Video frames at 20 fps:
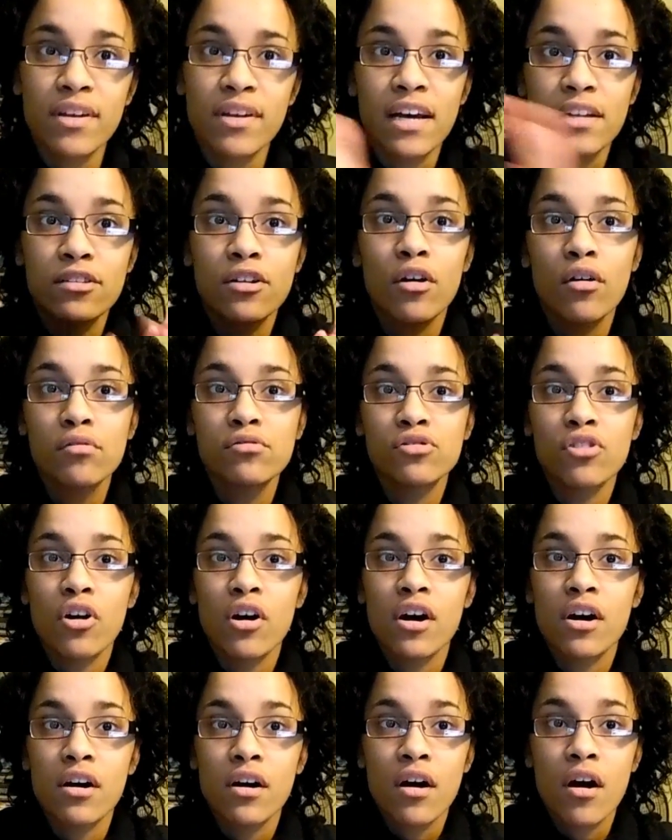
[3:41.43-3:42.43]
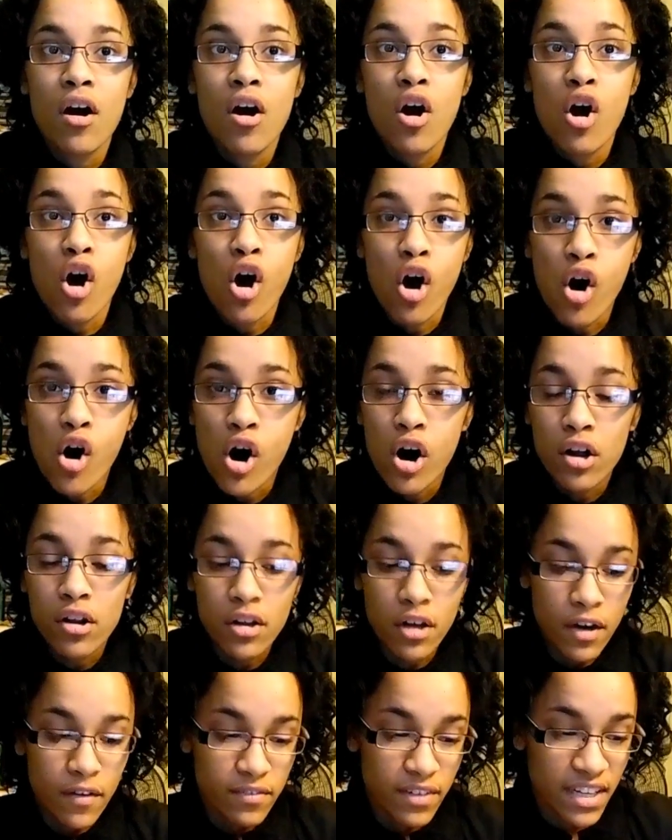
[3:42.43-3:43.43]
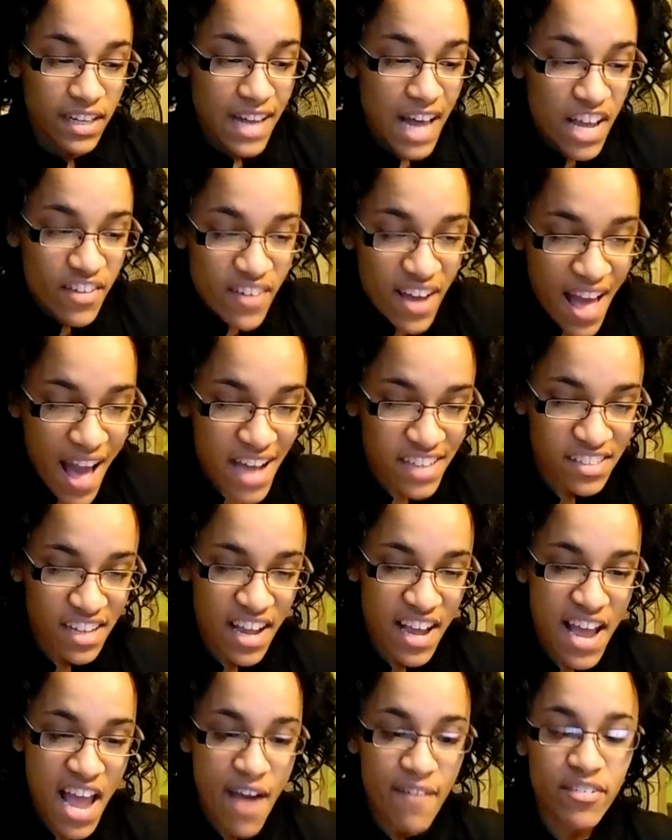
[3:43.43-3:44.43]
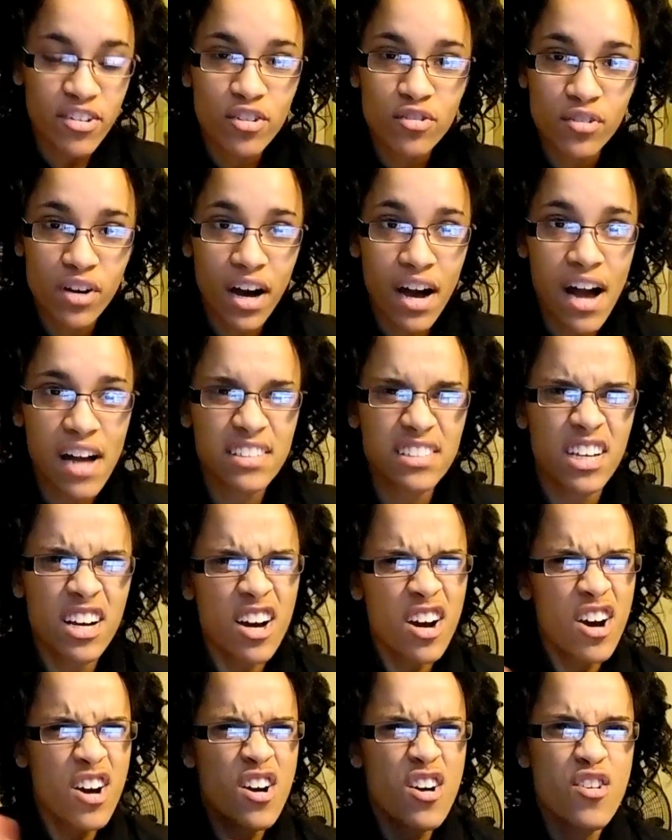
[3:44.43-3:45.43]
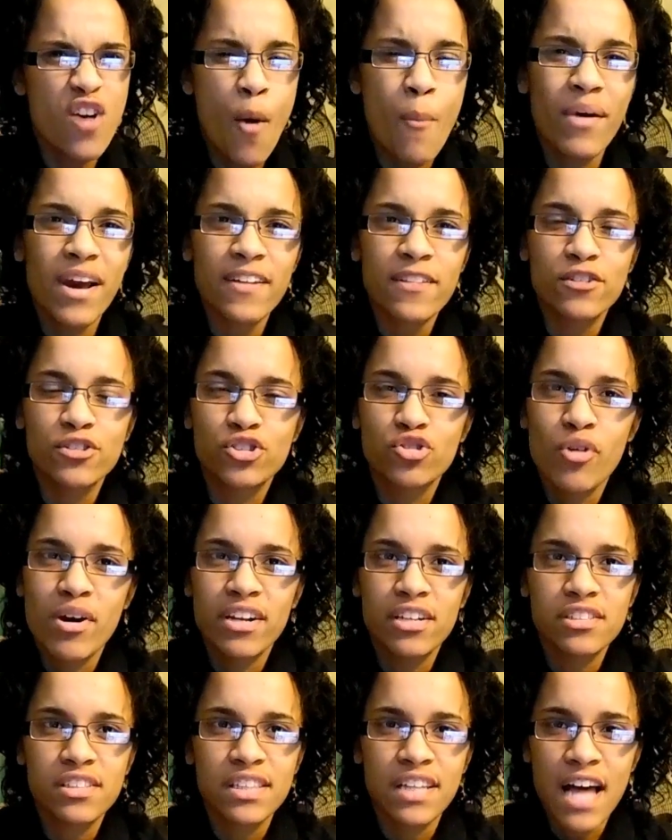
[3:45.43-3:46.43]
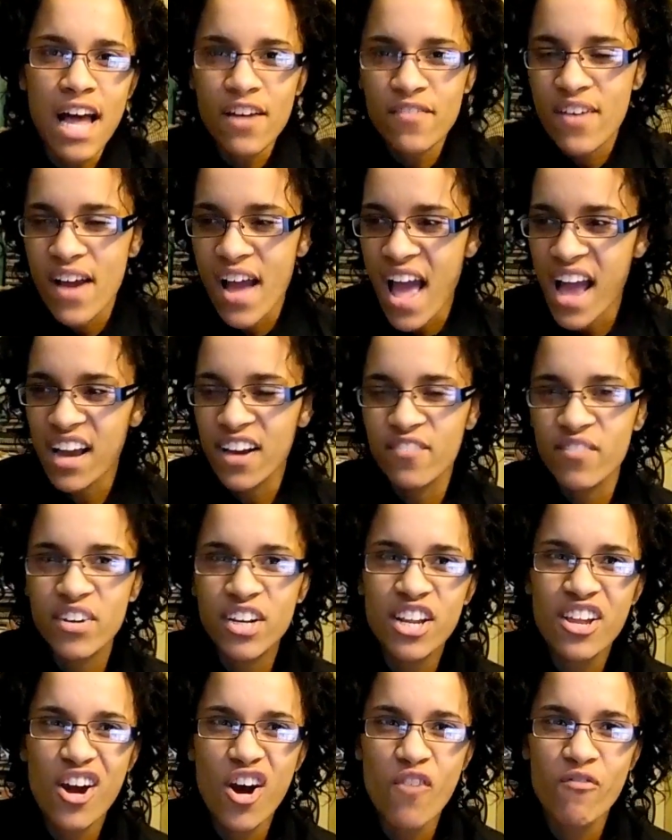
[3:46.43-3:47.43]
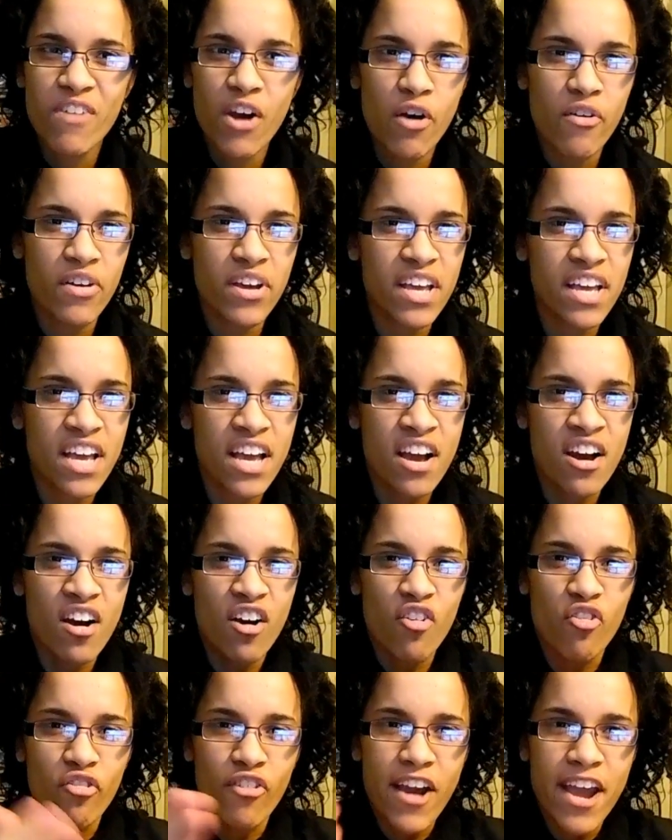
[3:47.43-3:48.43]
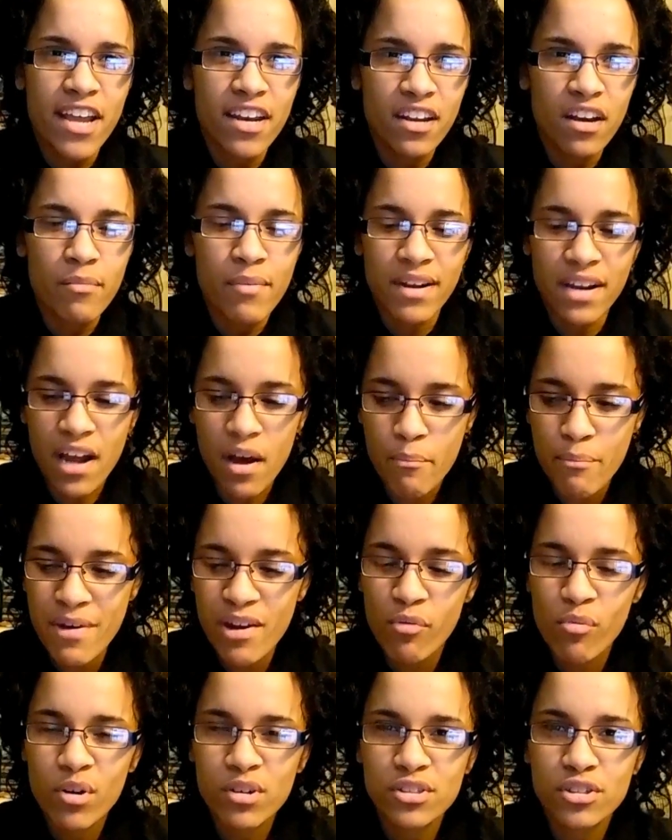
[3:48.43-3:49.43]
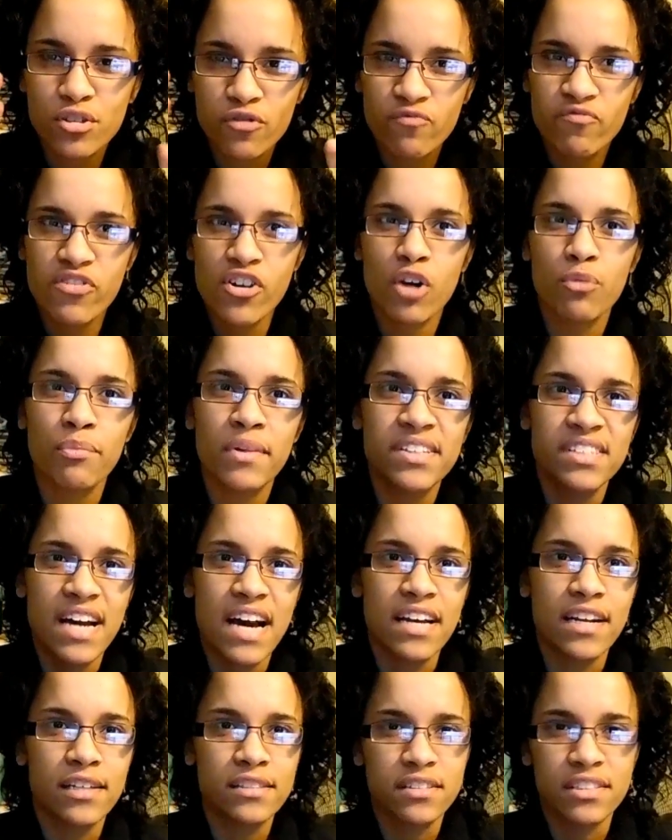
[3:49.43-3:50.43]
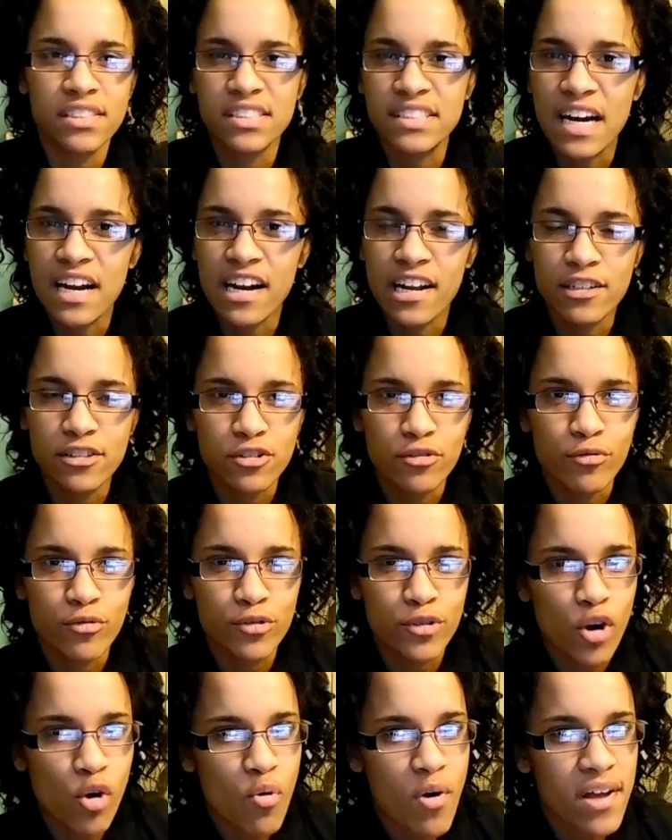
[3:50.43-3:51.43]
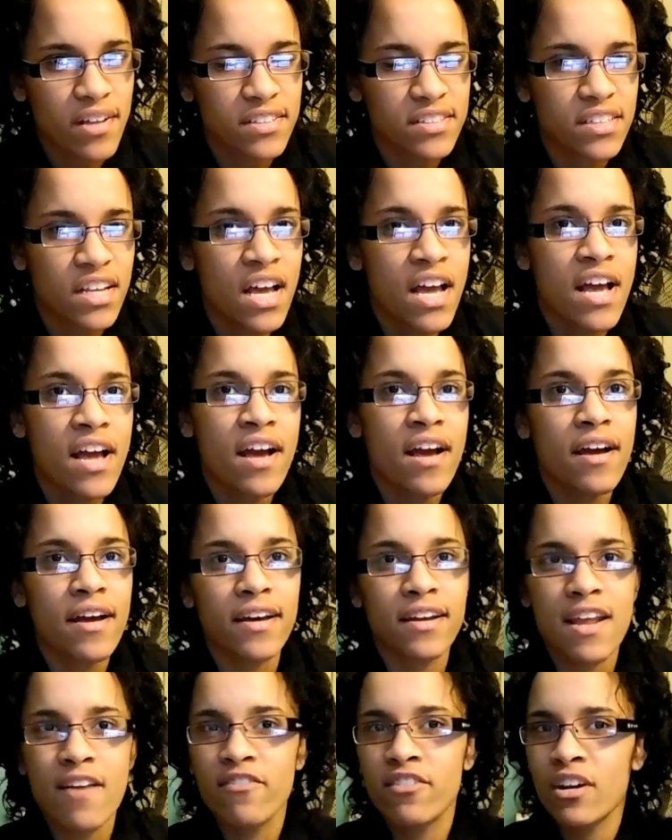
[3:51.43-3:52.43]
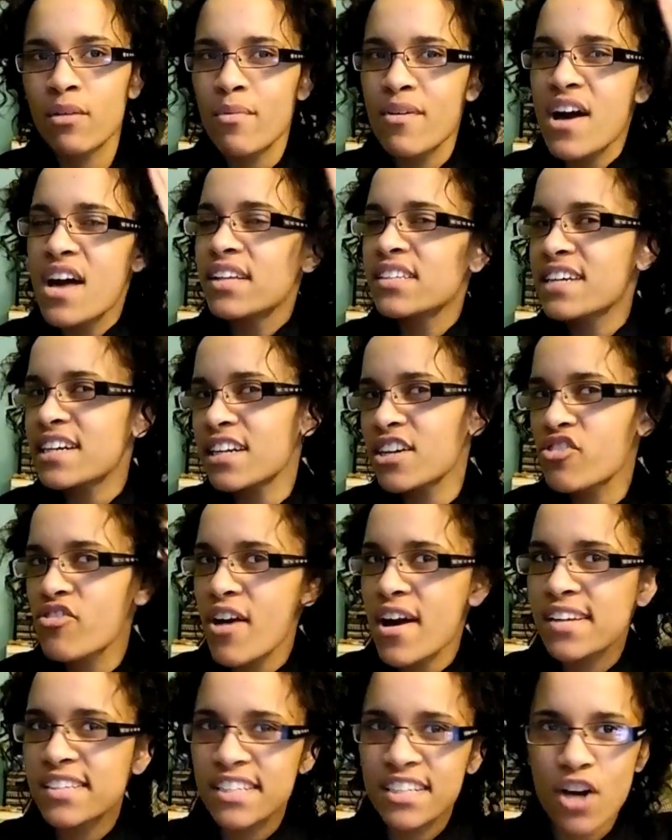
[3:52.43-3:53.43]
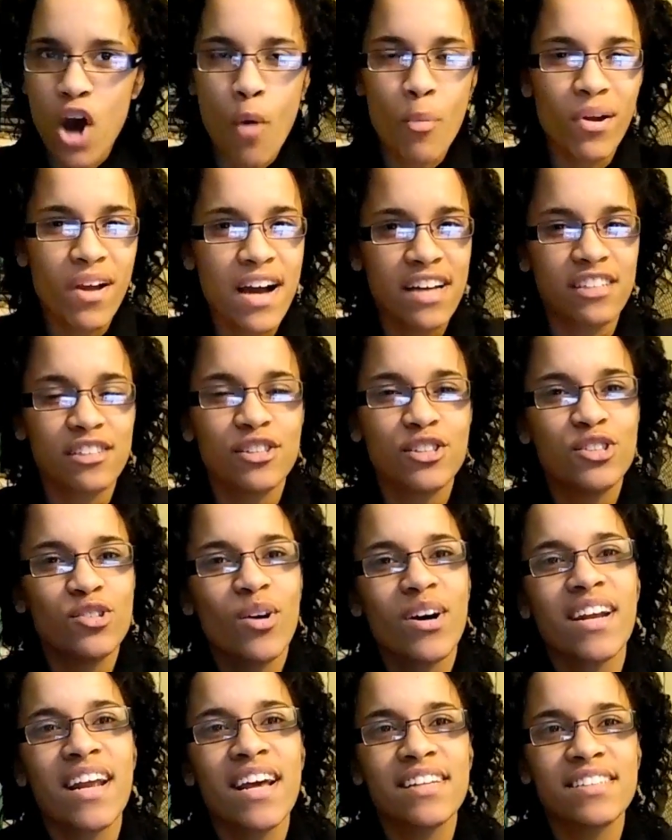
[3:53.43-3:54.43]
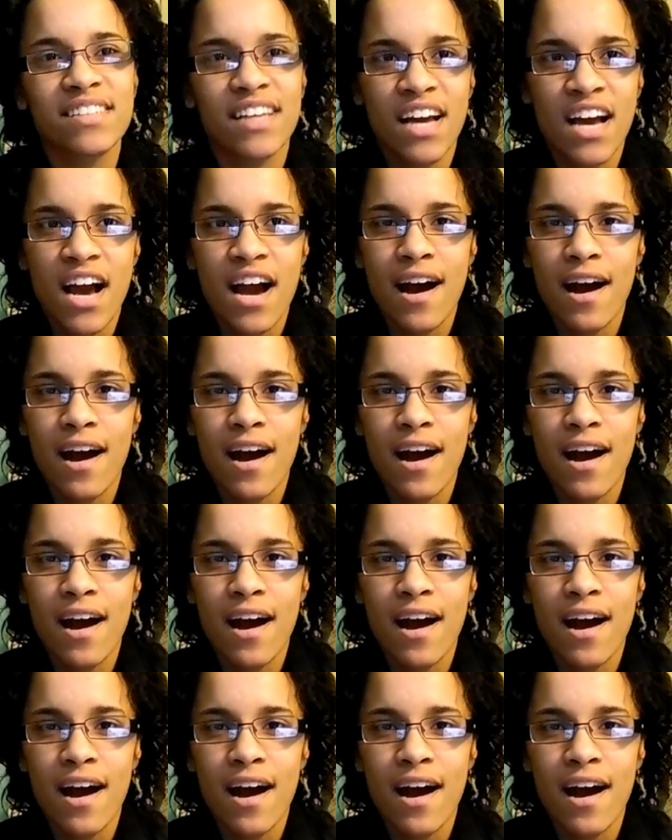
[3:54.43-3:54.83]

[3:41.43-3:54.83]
So yeah, those are all of the life hacks I have for you guys. Hope you guys enjoyed this life hack video. Very random, and I've been wanting to film this. I just decided to do it. And even though my hair is kind of crazy, hope you guys enjoyed it.